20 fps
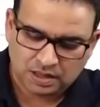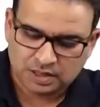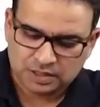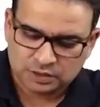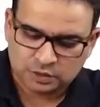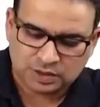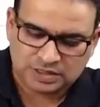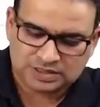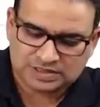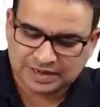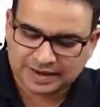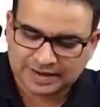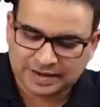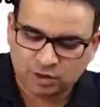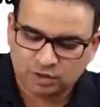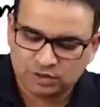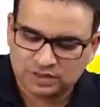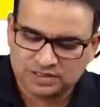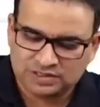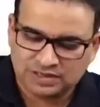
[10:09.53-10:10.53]
So let's write
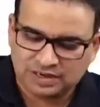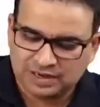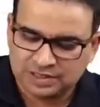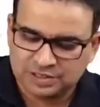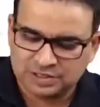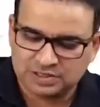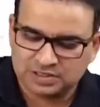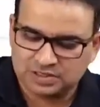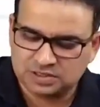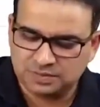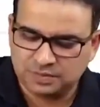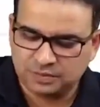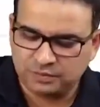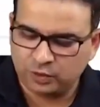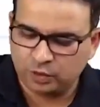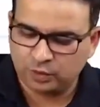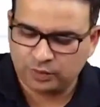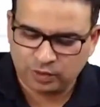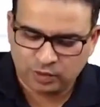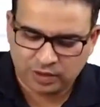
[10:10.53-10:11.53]
down these relations
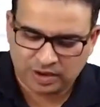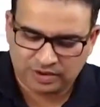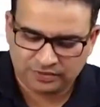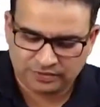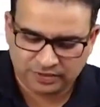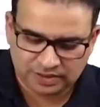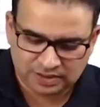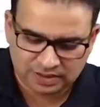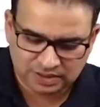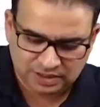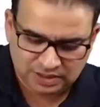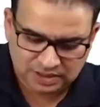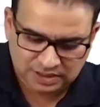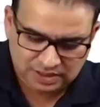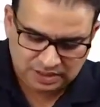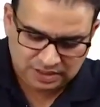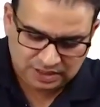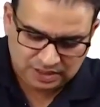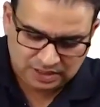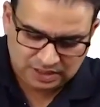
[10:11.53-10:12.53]
before we go any further.
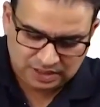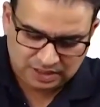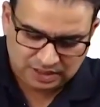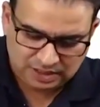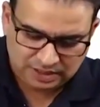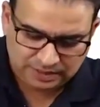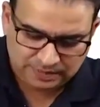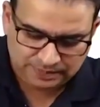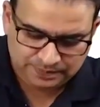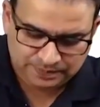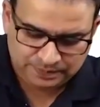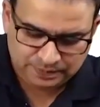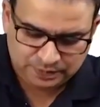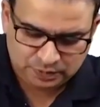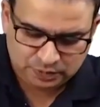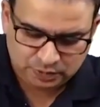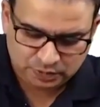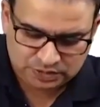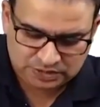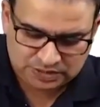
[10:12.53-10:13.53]

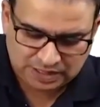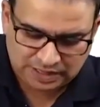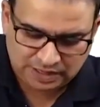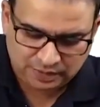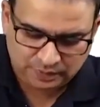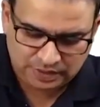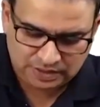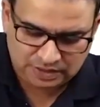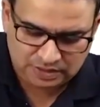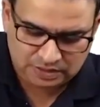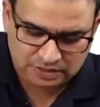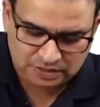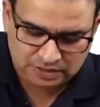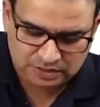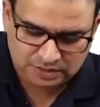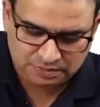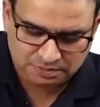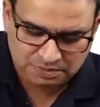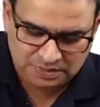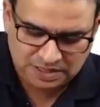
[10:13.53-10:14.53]
So starting with
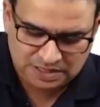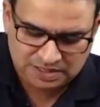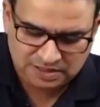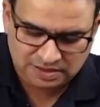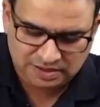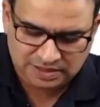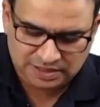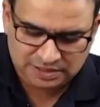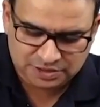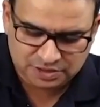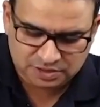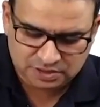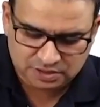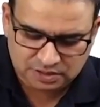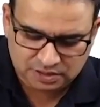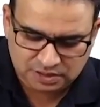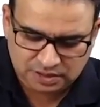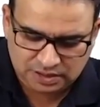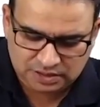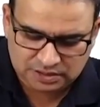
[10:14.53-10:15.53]
the medial
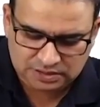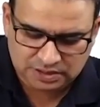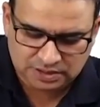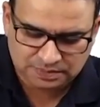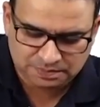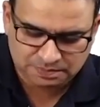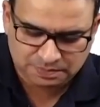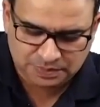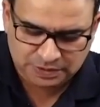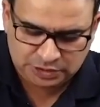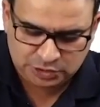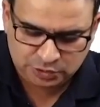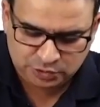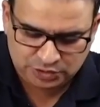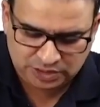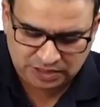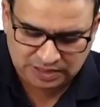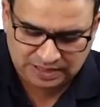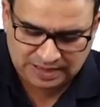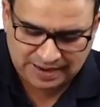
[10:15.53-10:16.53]
relation is the
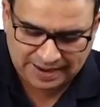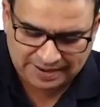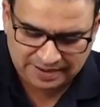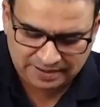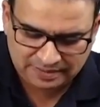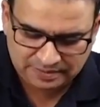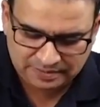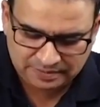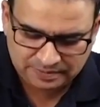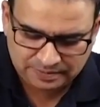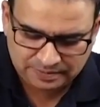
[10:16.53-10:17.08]
pituitary gland.